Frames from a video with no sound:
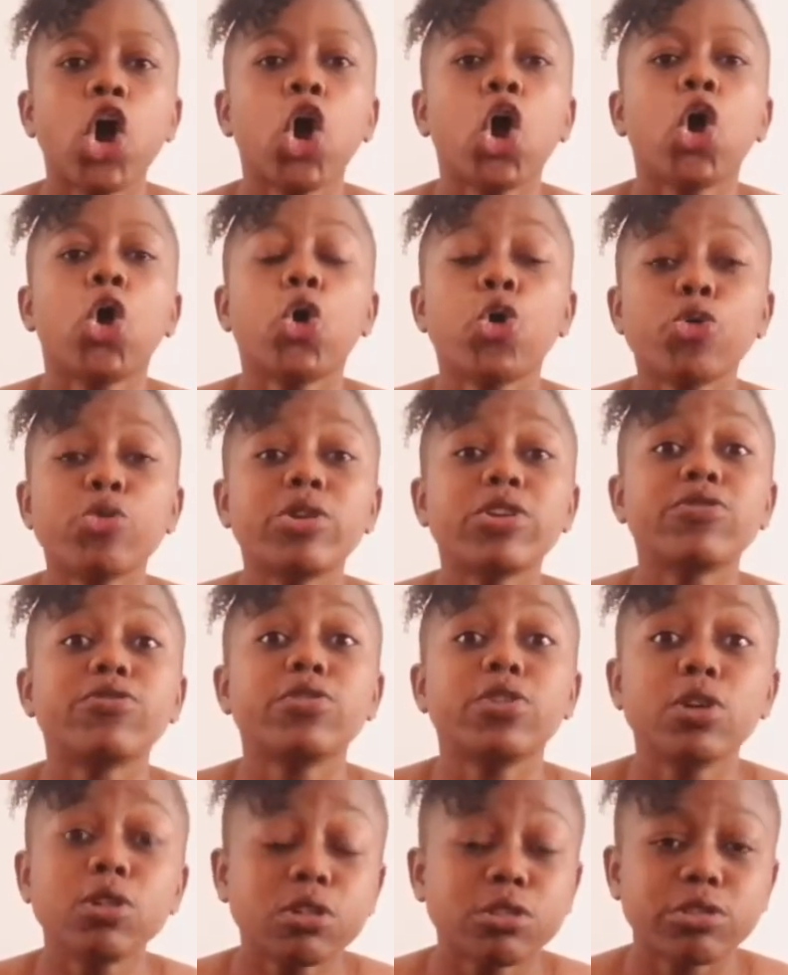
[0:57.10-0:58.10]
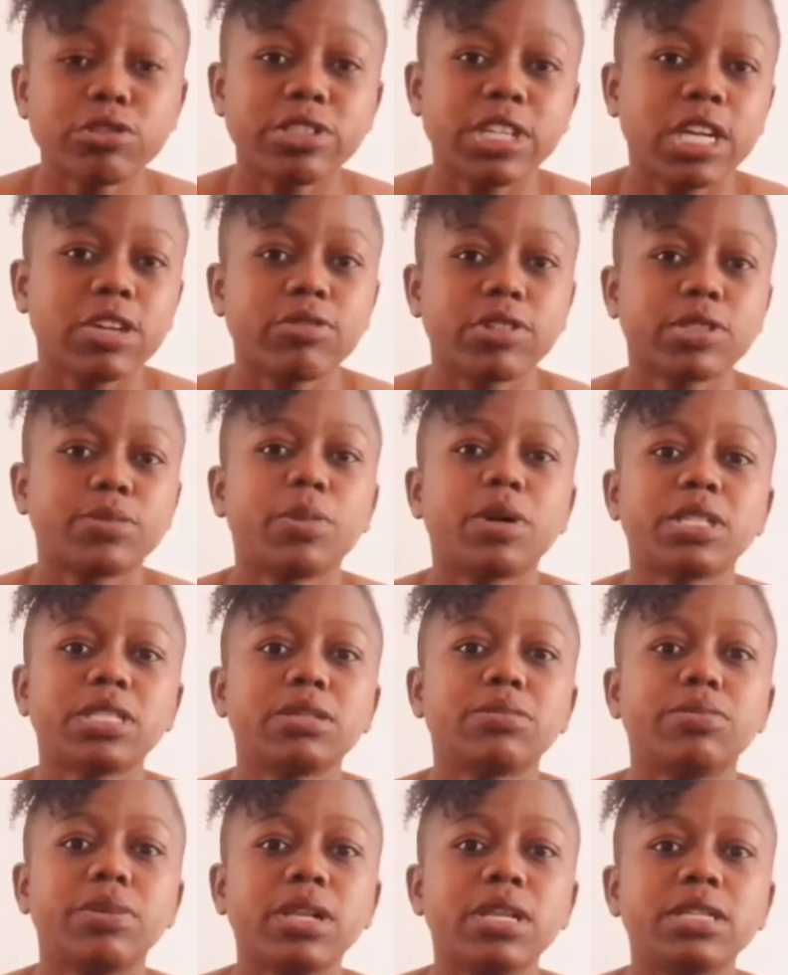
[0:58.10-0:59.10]
who refuse to take
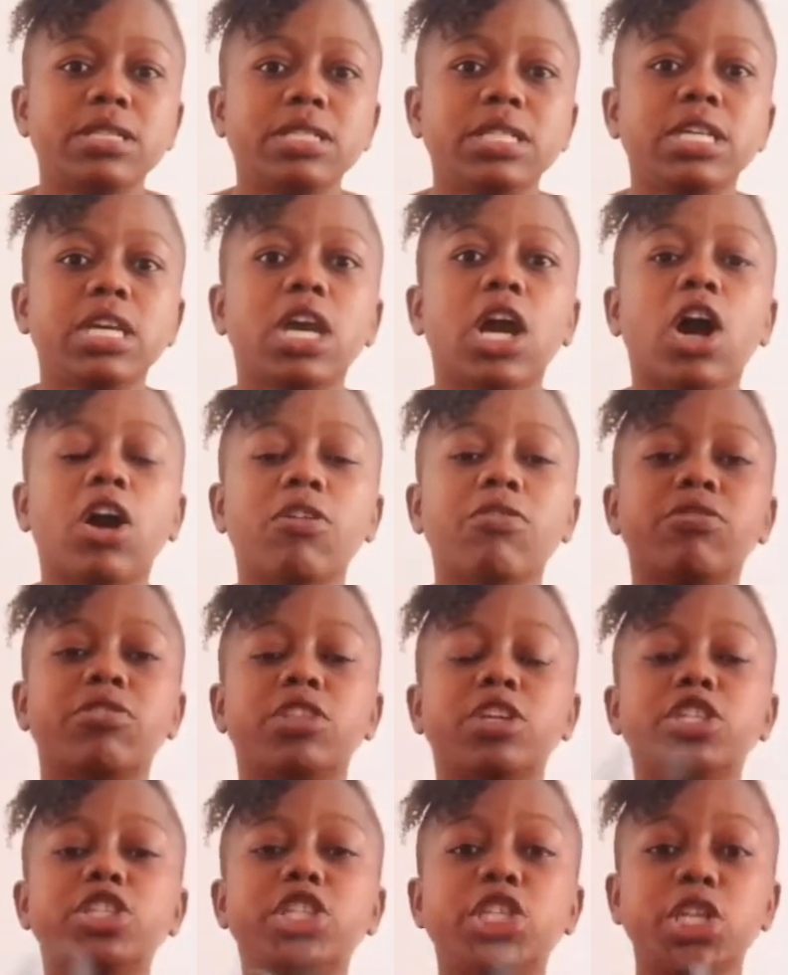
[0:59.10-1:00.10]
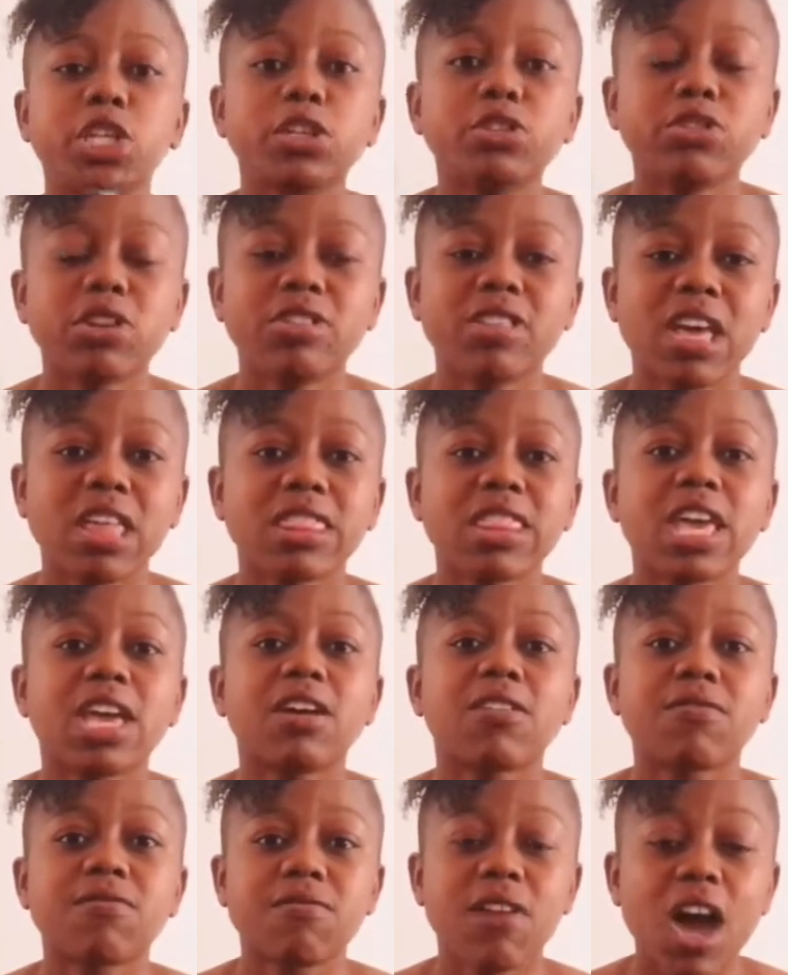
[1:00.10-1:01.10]
responsibility of the children that they have
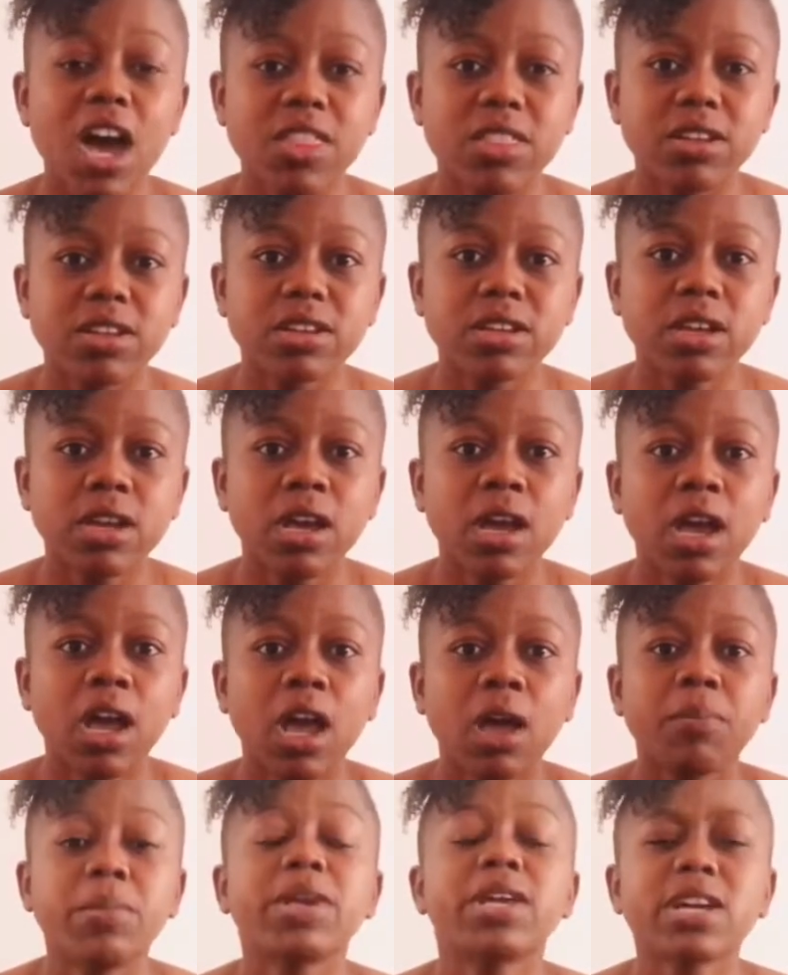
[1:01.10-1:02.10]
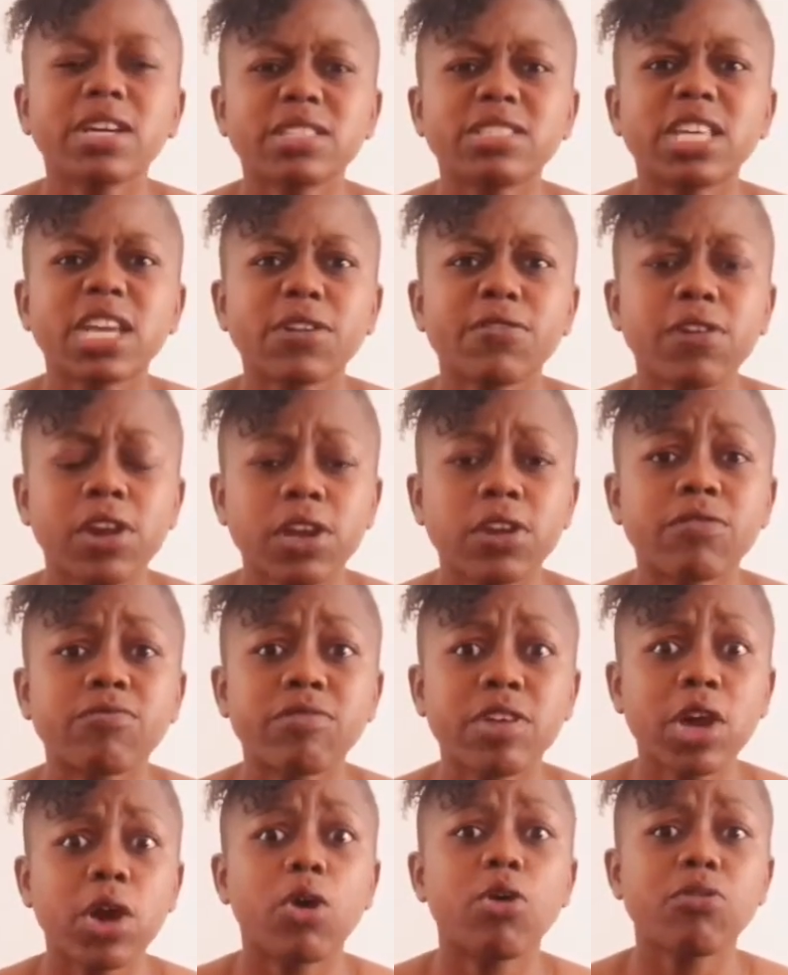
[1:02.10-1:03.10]
fathered because they're afraid of
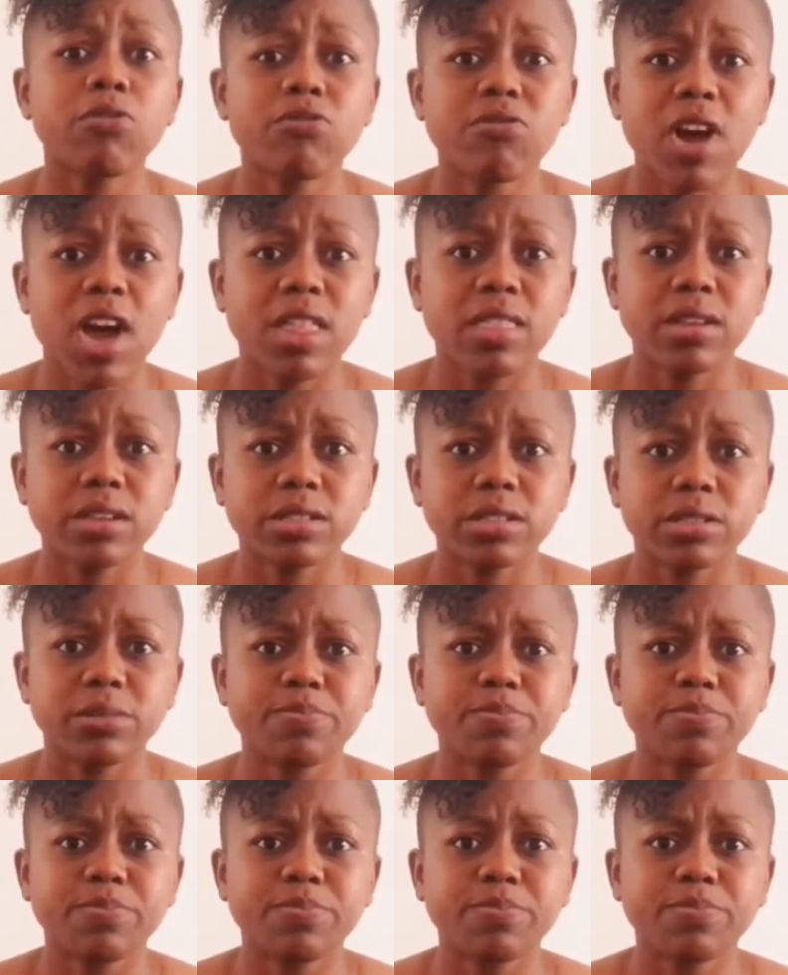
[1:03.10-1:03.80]
their own fathers.